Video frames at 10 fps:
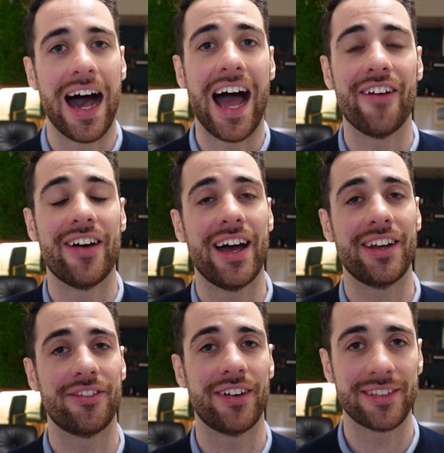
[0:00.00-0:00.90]
I have
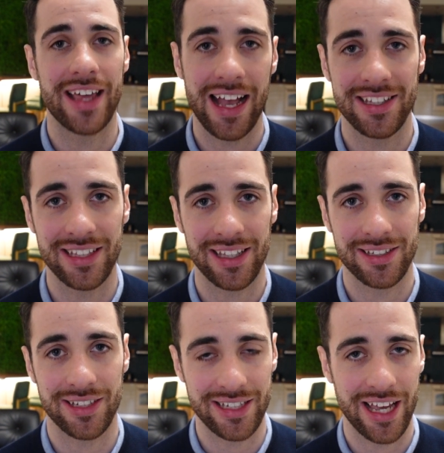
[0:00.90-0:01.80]
had fantastic
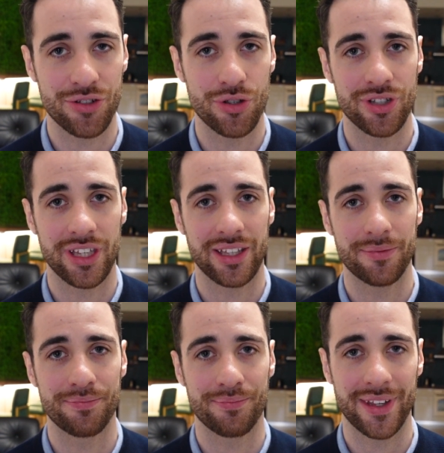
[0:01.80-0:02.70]
success using
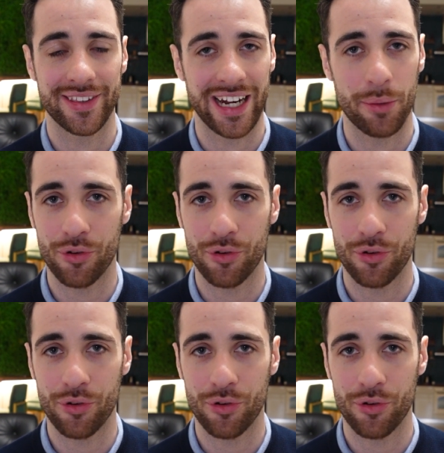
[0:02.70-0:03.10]
dynamic